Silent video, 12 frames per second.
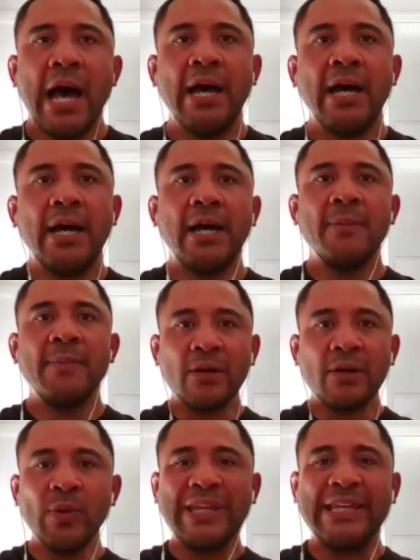How
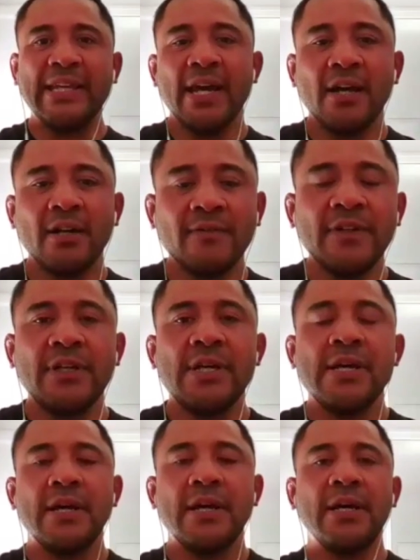do we get out of it?
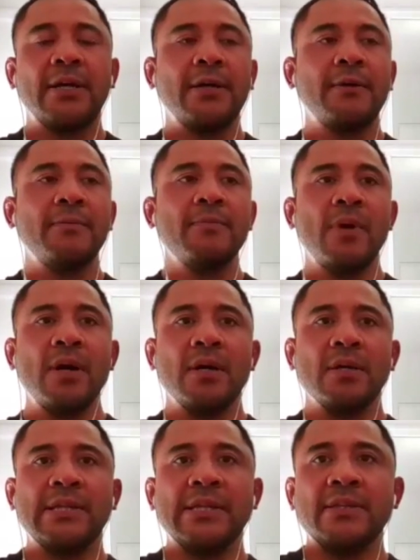
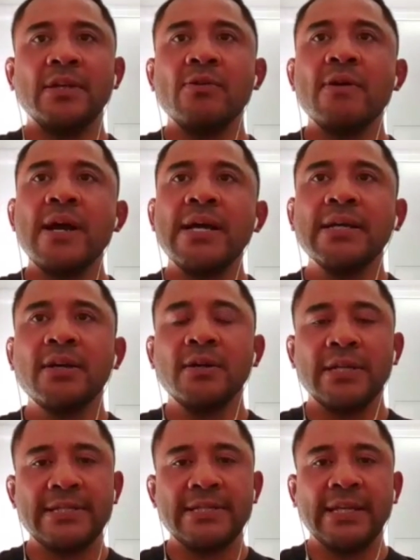There are
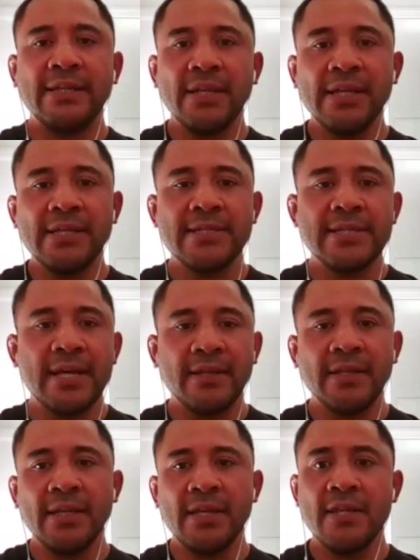kind of techniques out
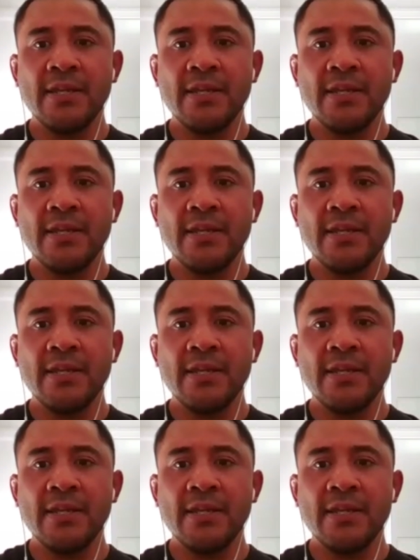there,